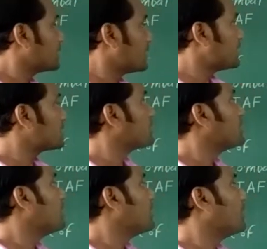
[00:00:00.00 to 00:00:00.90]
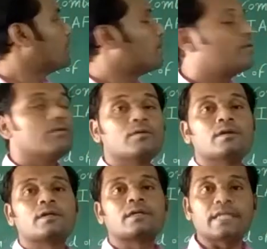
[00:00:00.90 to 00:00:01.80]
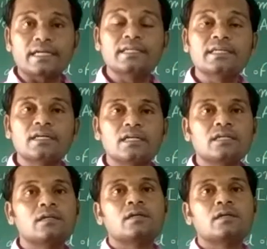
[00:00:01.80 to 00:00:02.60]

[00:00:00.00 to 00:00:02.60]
is the greatest technical